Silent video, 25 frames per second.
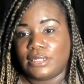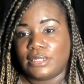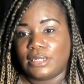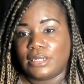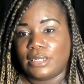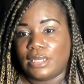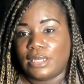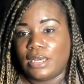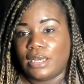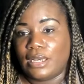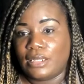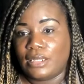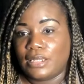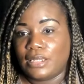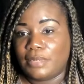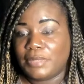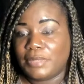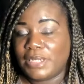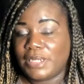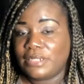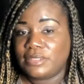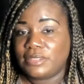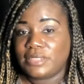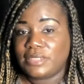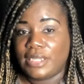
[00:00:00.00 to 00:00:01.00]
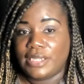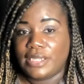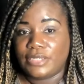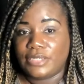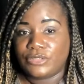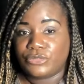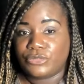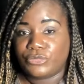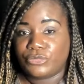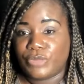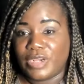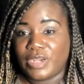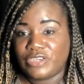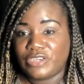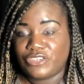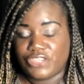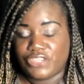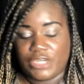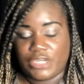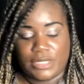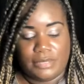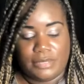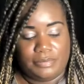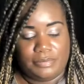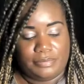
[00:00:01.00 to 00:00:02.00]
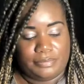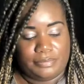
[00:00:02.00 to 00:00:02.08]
all I'm going to say is Russia.